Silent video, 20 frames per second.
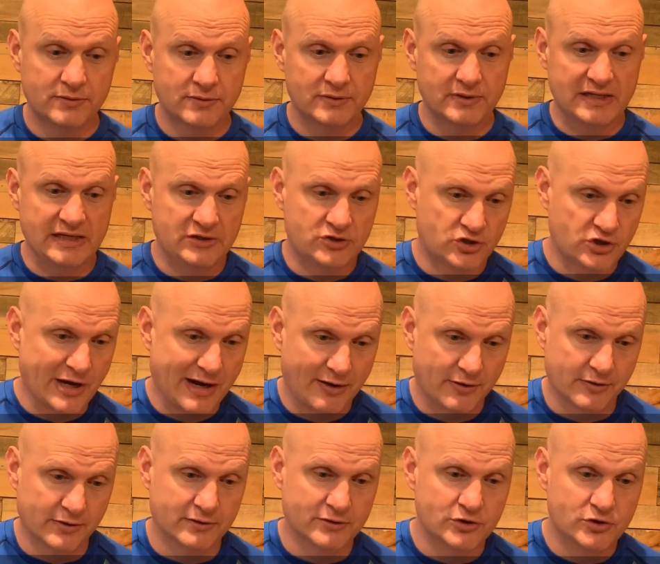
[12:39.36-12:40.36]
he
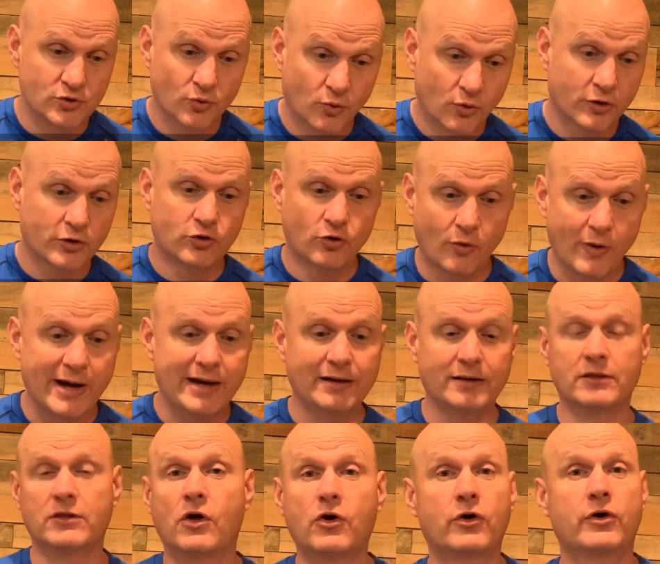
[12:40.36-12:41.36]
shouted. 'Your great
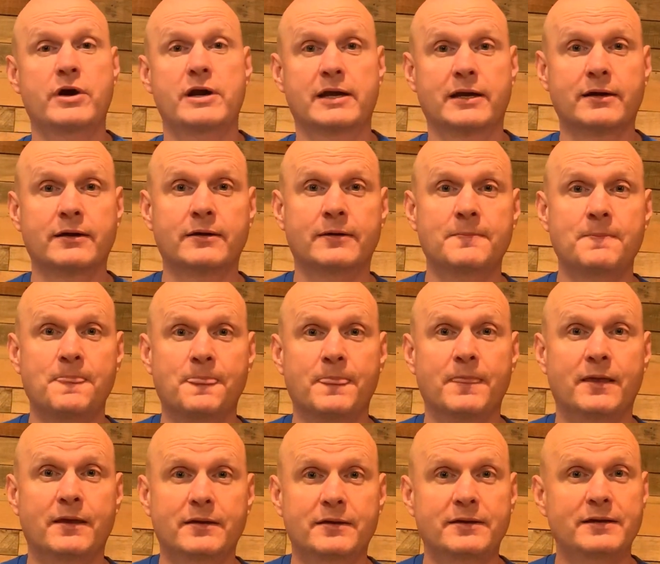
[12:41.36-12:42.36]
learning
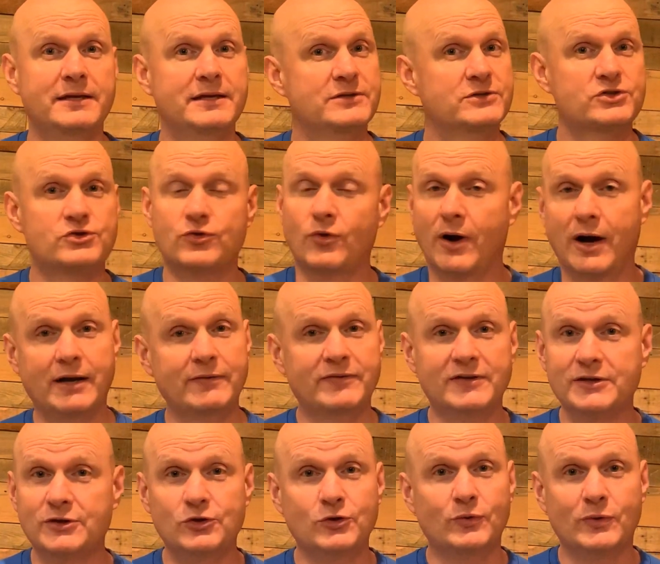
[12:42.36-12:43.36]
is
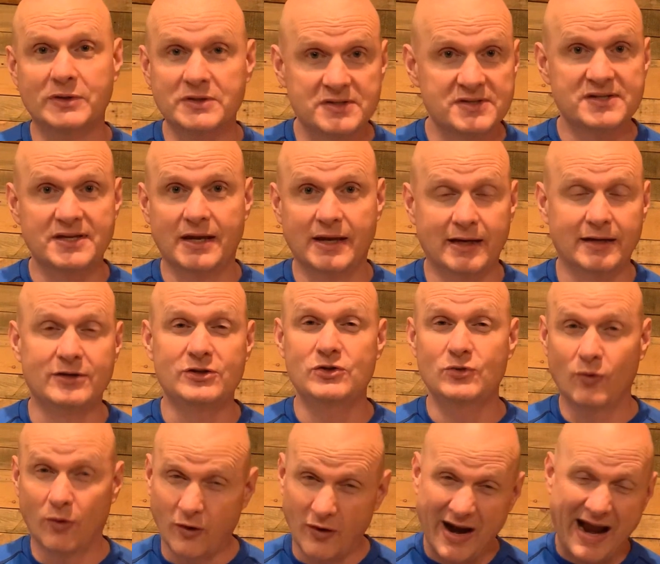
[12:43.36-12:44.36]
driving you insane. You
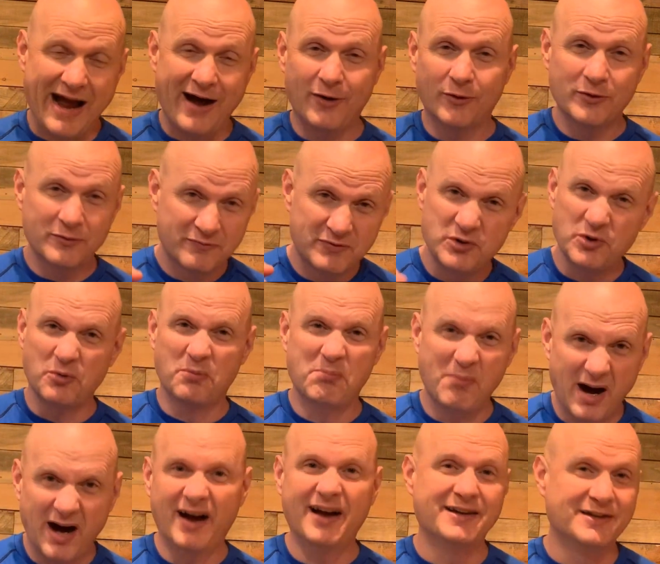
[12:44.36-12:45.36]
are out of your
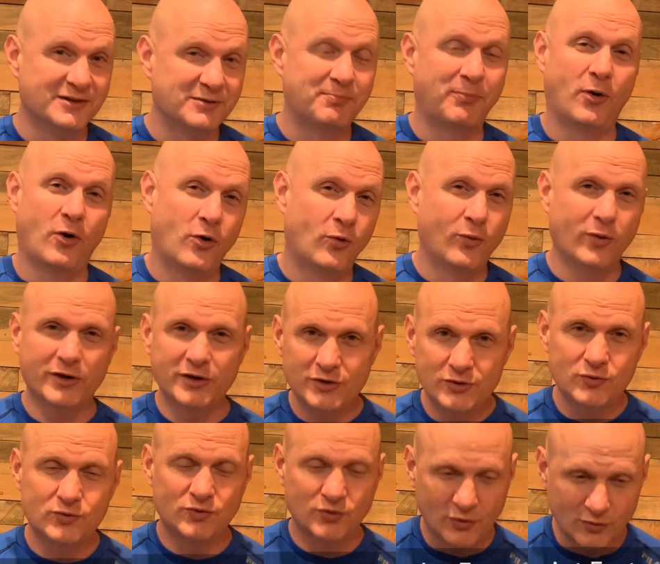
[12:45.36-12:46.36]
mind, Paul. What are
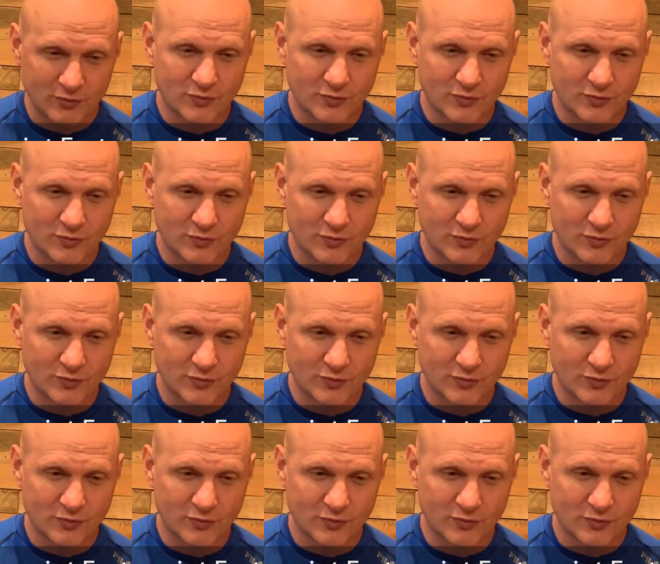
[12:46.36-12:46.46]
you?"